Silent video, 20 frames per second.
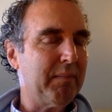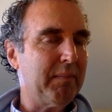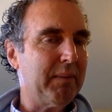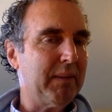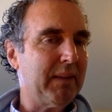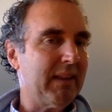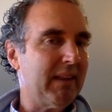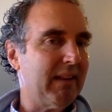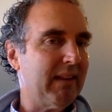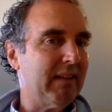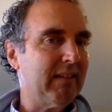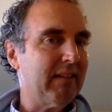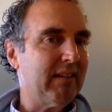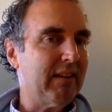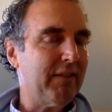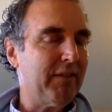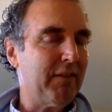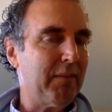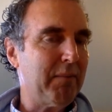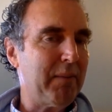but
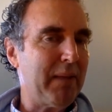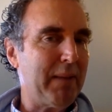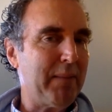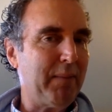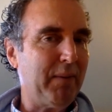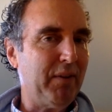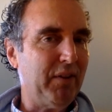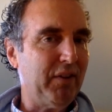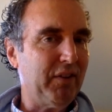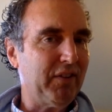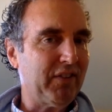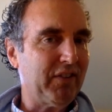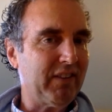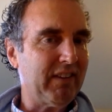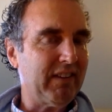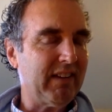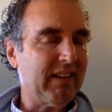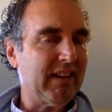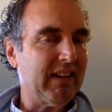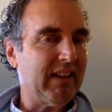different people's
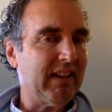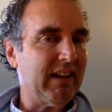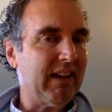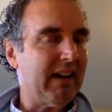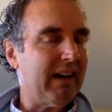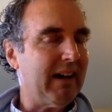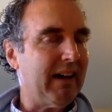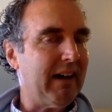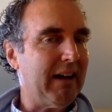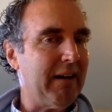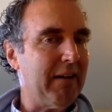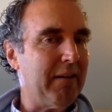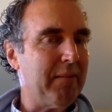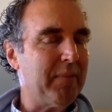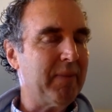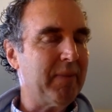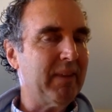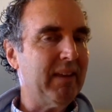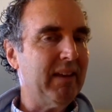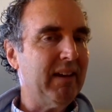
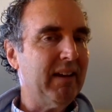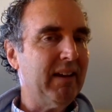um,